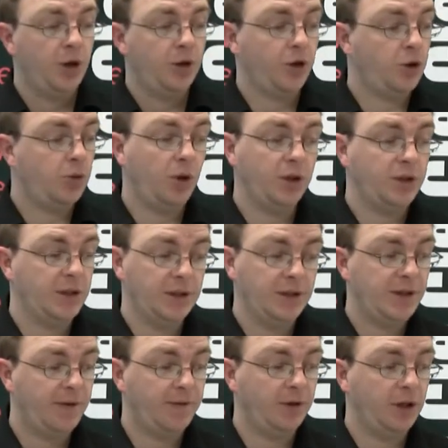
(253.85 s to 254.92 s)
The quality is
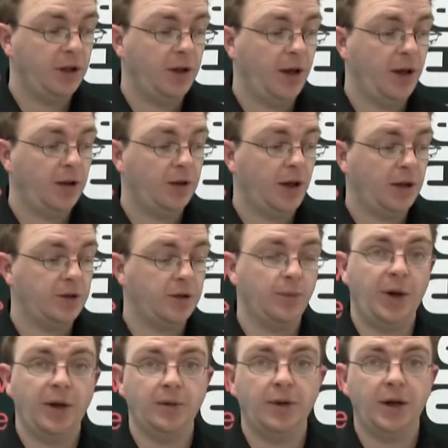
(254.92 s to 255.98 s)
definitely there, as you
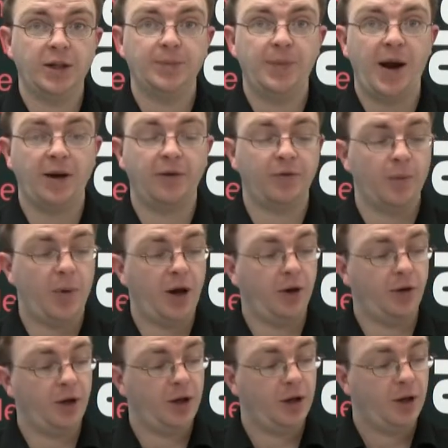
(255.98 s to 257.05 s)
might expect from
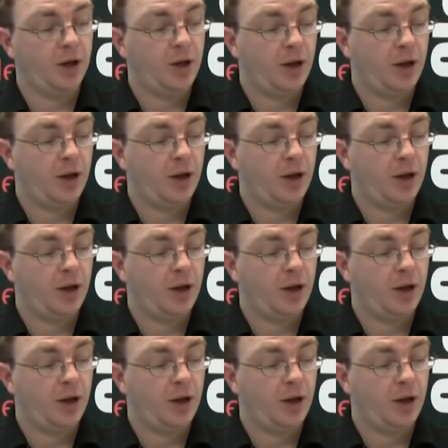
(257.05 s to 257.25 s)
Ionic,